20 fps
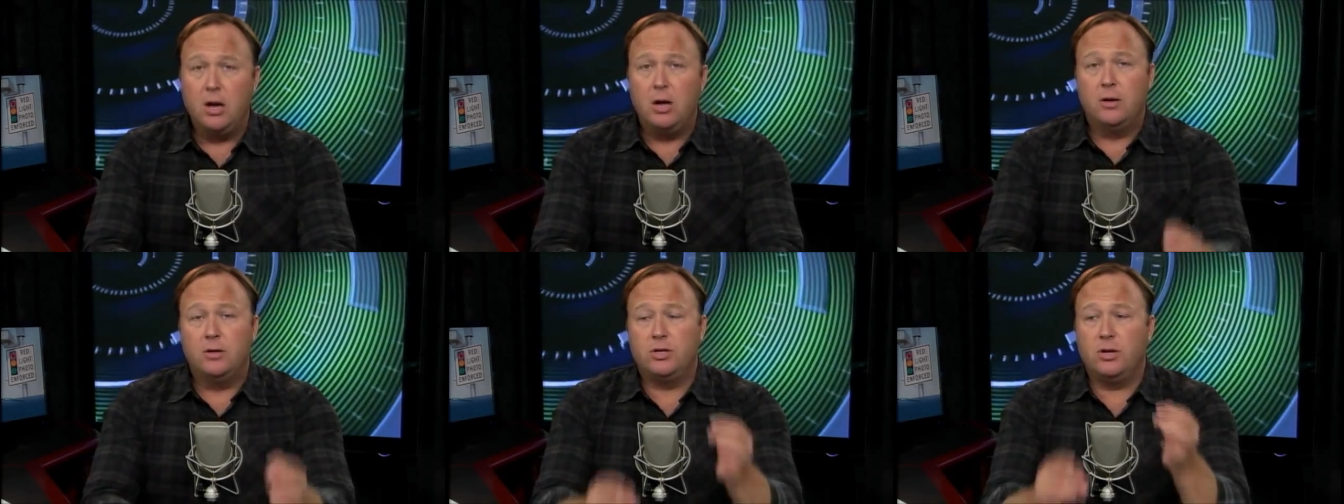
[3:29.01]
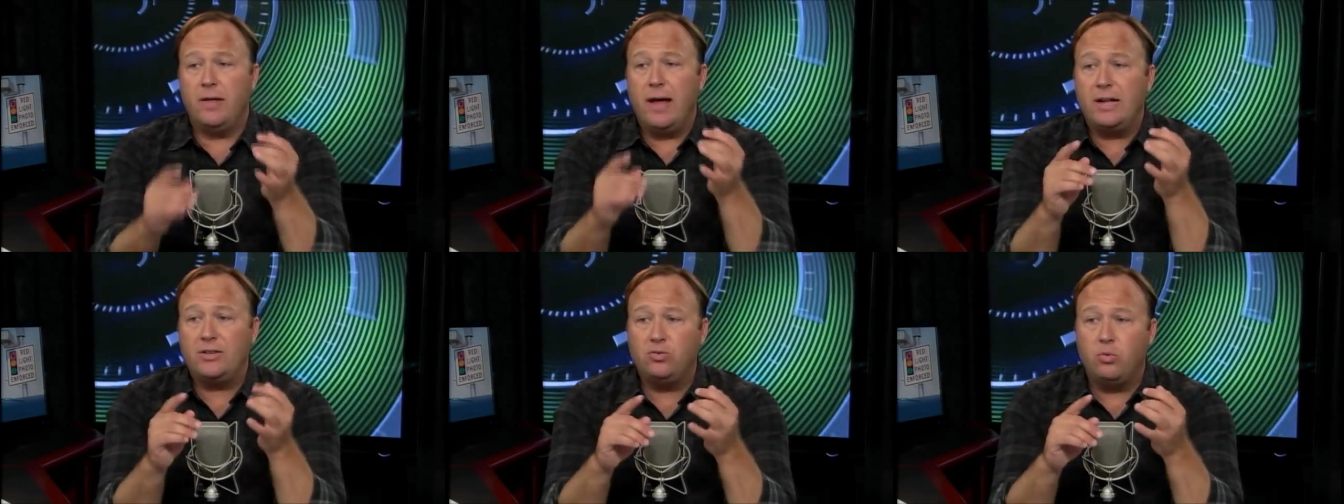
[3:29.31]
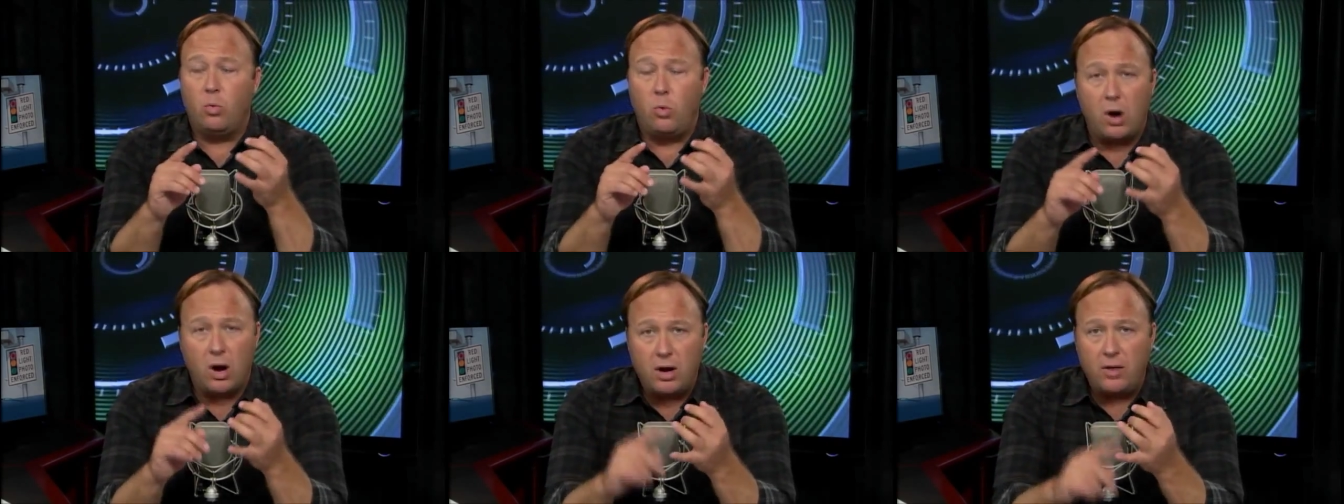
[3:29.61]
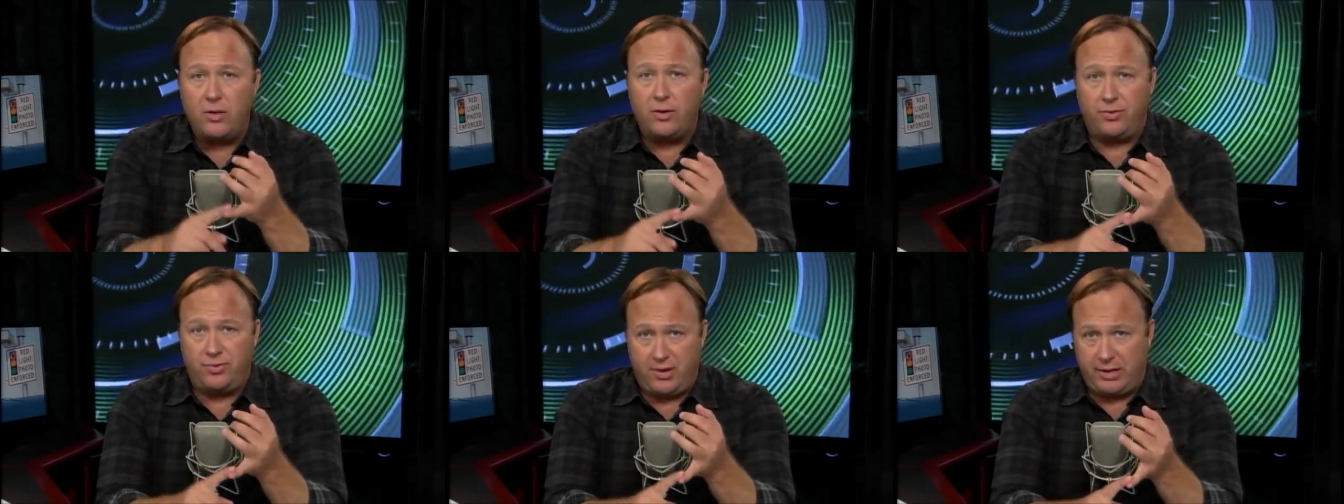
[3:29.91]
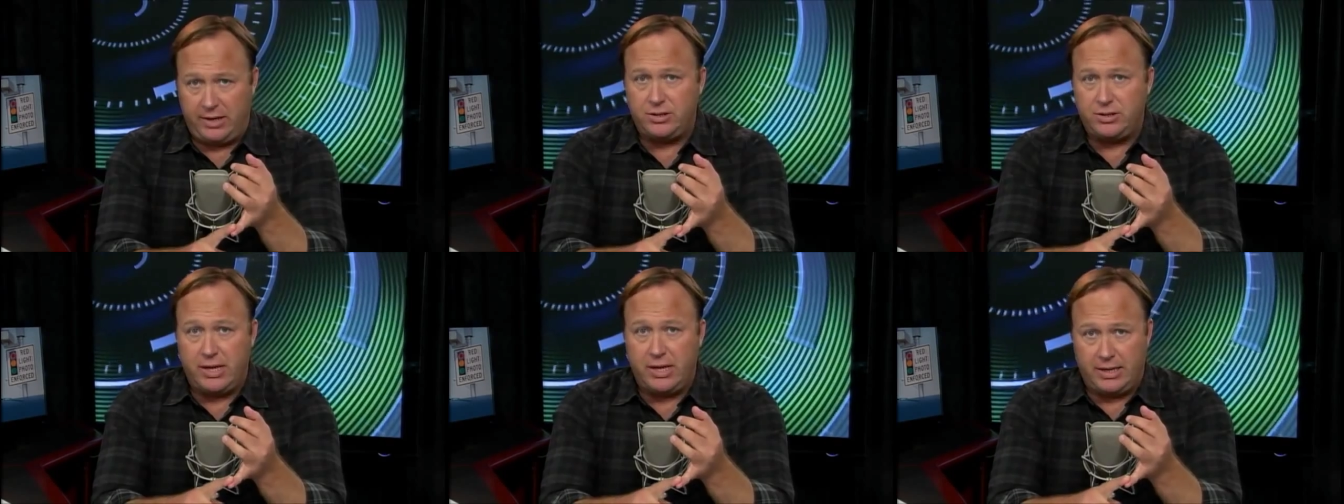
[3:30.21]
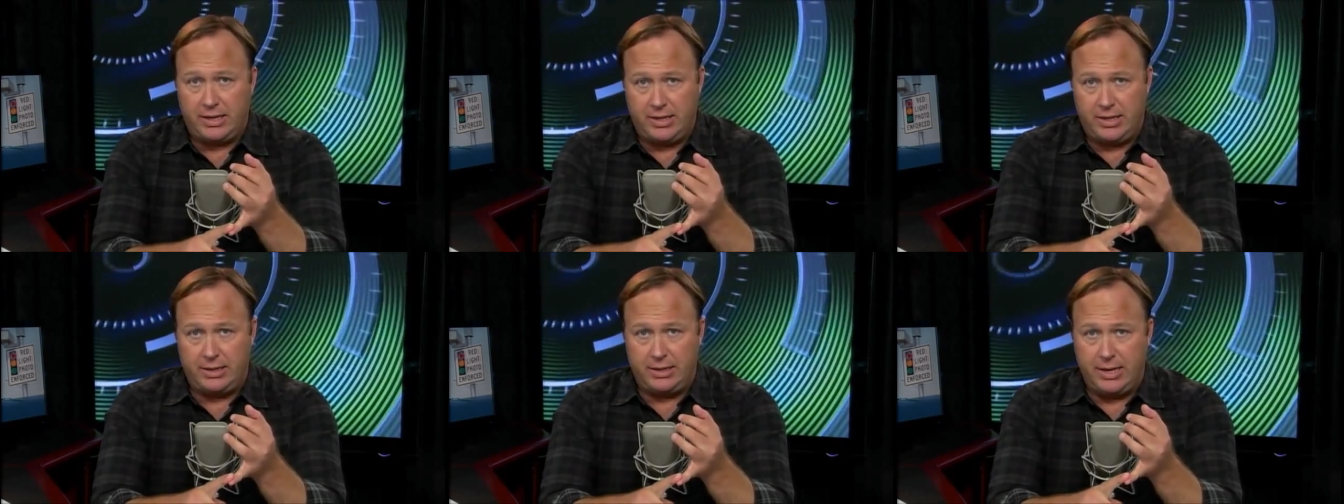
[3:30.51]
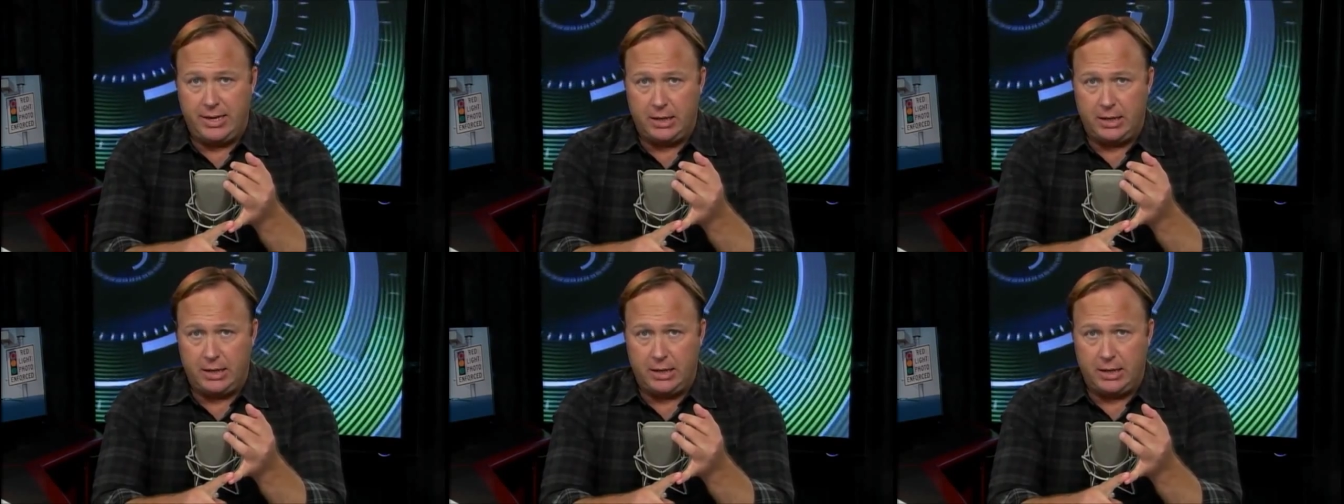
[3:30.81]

So that's one of the things they did